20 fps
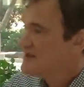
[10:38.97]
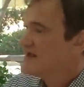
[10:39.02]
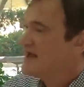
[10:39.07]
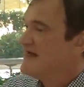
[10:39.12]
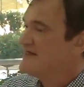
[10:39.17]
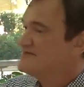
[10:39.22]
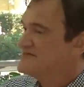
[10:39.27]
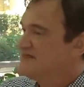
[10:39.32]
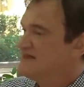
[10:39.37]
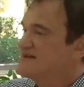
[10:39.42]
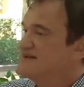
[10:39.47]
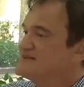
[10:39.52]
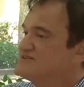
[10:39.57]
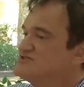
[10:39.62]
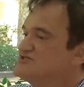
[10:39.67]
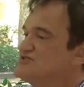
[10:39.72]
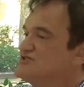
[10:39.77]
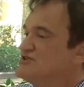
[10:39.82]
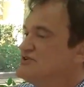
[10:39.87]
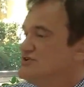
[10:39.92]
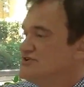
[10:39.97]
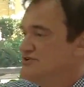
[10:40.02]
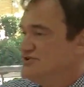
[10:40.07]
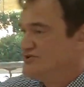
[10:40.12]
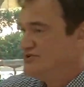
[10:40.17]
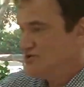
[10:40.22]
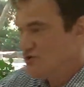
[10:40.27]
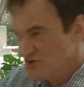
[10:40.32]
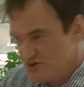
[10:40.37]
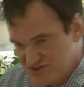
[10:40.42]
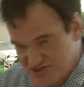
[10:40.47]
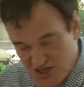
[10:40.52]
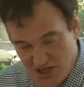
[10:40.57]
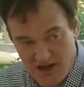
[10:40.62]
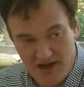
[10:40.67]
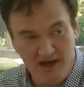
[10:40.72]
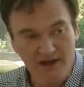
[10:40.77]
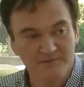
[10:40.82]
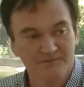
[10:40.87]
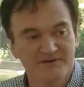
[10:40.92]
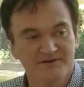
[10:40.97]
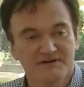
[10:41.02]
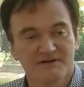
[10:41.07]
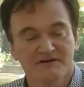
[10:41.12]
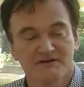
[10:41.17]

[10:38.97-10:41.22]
And then it's your job